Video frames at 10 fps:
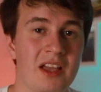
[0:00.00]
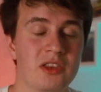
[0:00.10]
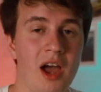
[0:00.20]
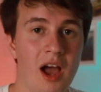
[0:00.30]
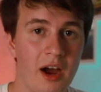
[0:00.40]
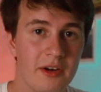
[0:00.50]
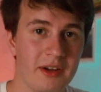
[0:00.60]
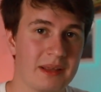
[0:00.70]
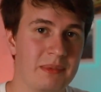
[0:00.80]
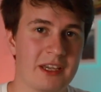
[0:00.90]
the harder
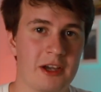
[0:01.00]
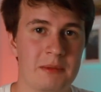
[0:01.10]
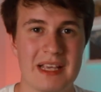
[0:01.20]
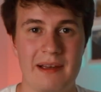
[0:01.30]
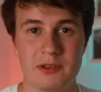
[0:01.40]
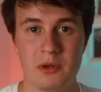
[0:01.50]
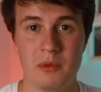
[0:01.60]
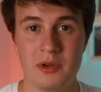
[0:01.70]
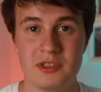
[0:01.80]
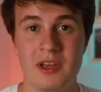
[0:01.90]
it becomes
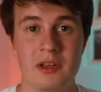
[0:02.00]
afterwards